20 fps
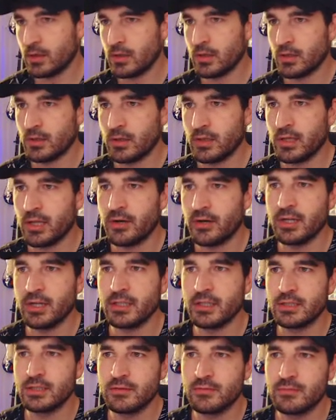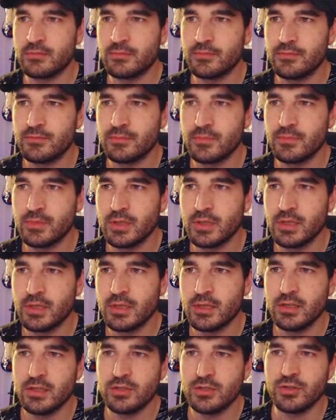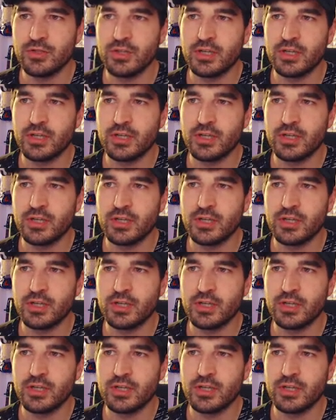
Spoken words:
There it is. So as you can